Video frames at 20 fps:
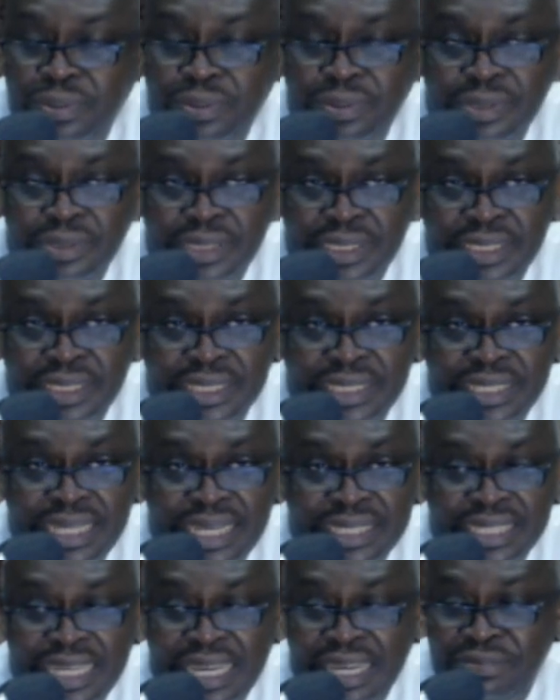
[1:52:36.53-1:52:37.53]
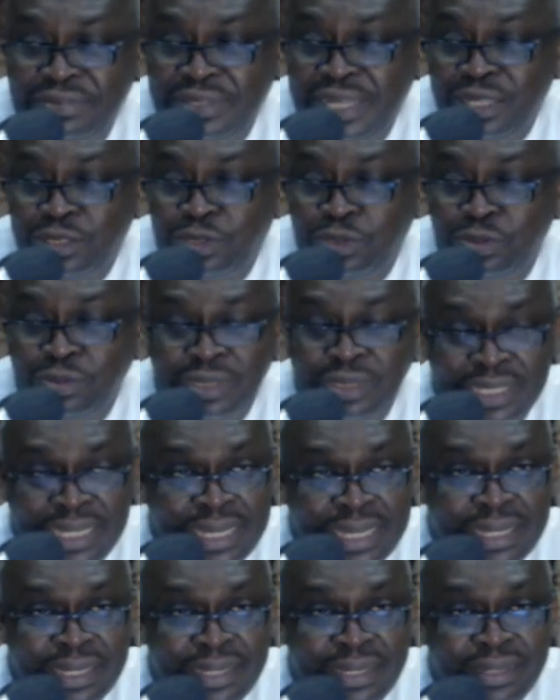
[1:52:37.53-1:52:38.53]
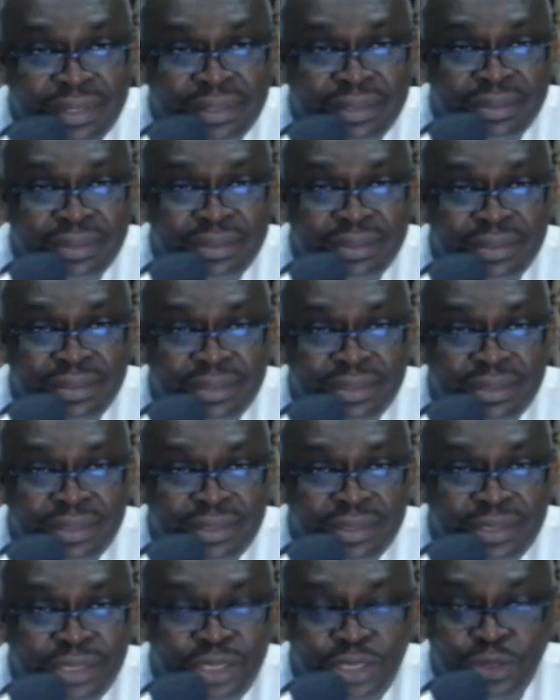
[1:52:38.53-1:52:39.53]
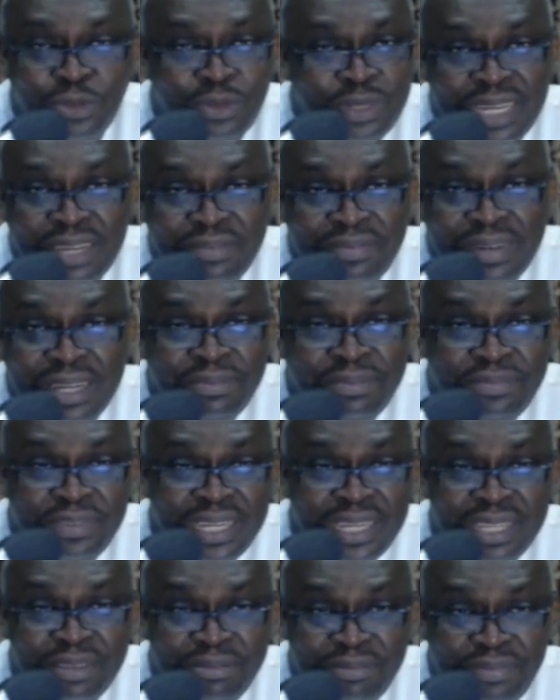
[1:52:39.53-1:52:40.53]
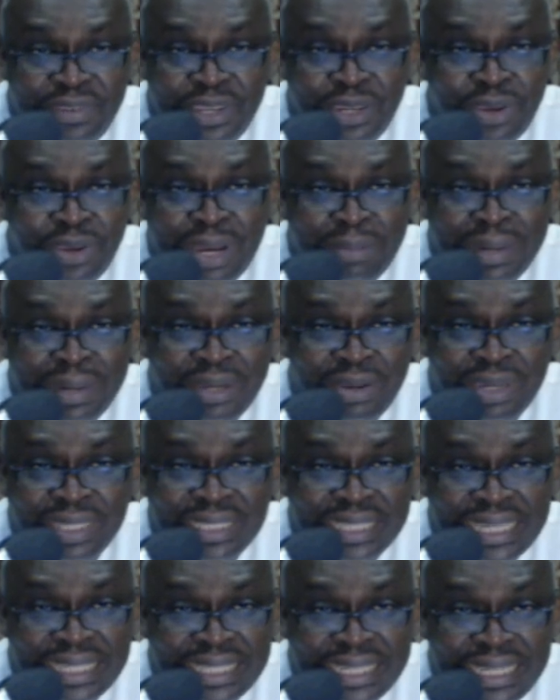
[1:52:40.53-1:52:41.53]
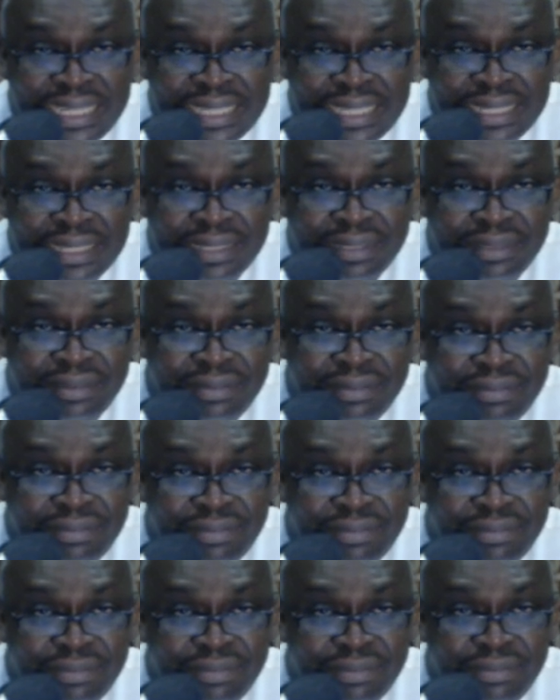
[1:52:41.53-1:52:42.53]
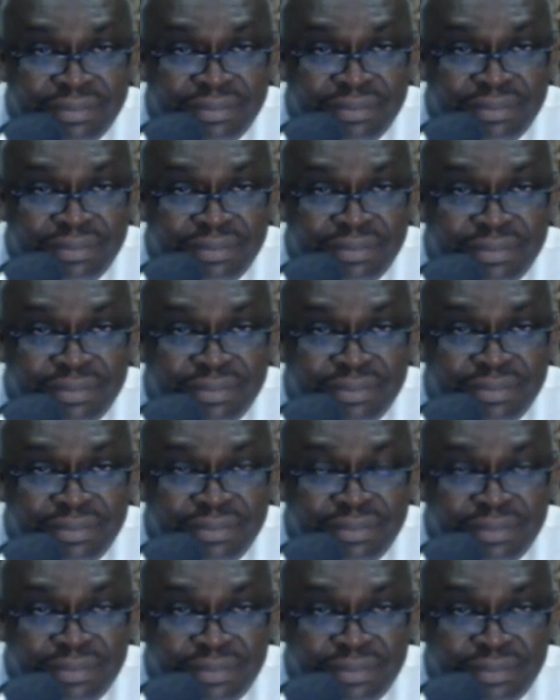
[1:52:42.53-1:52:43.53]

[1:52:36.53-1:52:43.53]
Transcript: sisters, after today, you will never feel inferior by your gender again. Yes, sir.